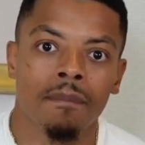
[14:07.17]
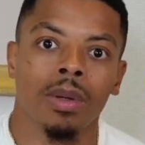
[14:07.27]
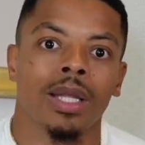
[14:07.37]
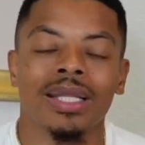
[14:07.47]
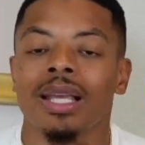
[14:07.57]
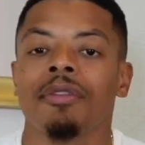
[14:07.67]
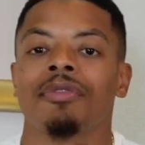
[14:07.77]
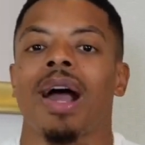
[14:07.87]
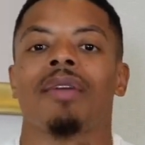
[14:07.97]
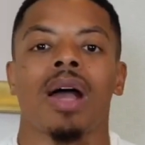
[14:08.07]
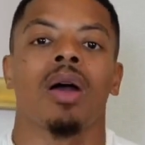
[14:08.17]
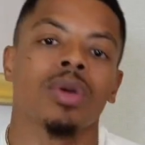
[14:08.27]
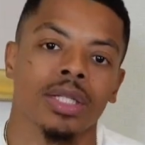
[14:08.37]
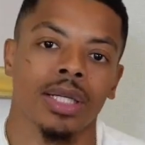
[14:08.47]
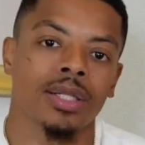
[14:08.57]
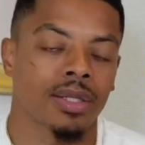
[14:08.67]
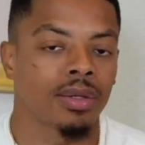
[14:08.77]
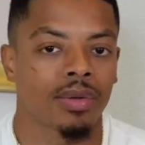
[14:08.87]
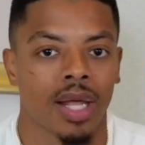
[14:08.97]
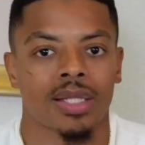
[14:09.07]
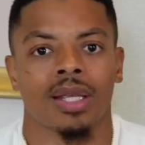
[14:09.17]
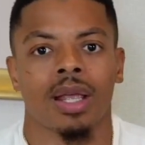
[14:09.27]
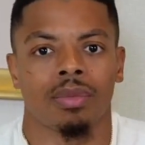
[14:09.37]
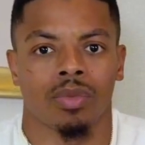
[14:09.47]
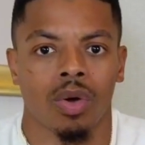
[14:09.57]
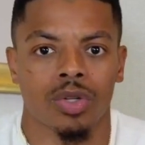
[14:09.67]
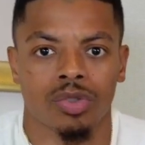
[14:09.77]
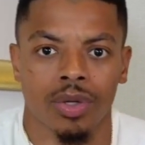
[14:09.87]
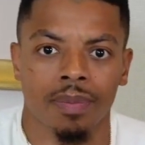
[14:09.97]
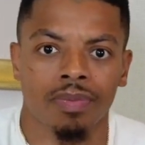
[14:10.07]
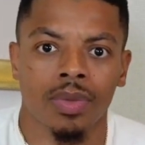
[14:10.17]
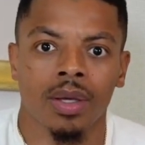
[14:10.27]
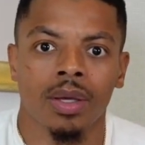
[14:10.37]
But let's say 5 hours into that same road trip,